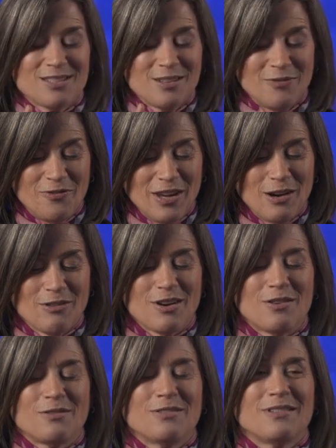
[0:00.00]
to
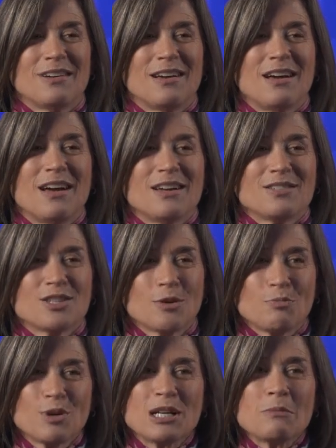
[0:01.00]
Pharaoh
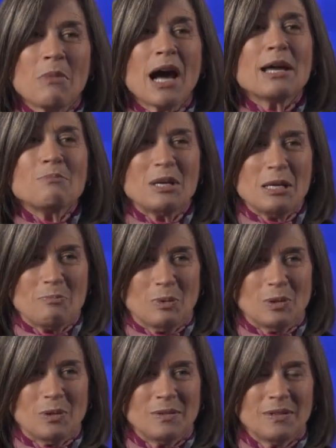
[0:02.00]
to bring my
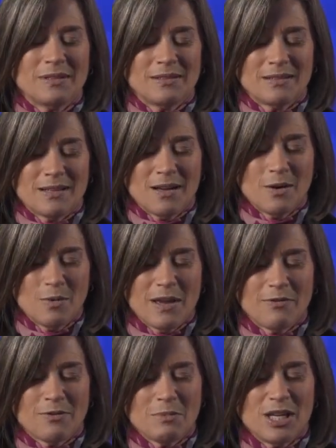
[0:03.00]
people
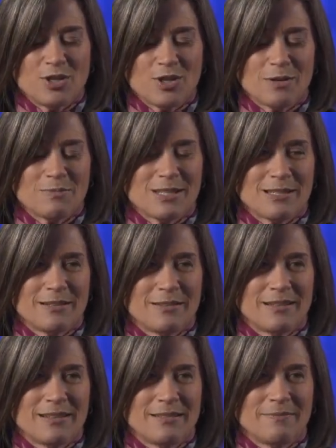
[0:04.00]
away from Egypt."
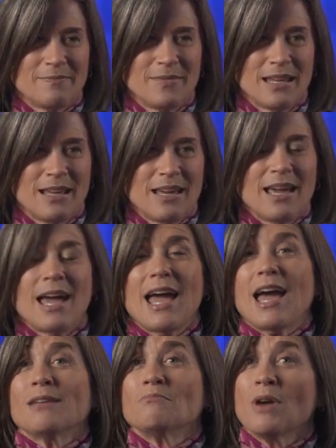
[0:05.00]

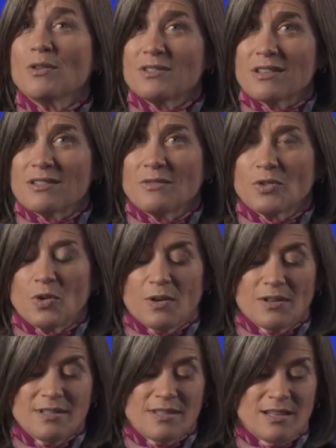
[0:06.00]
And Moses, of
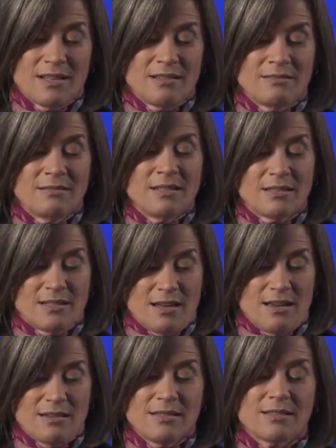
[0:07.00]
course, then
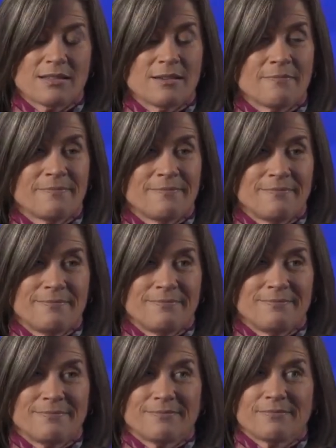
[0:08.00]
says,
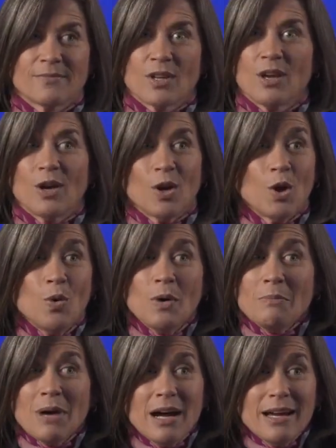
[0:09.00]
"Who
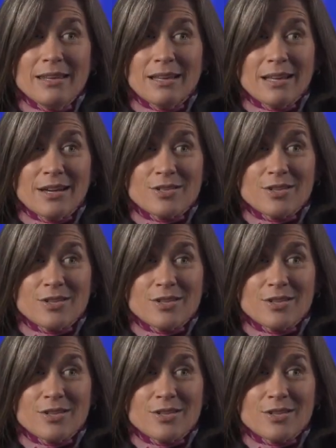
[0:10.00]
am I that I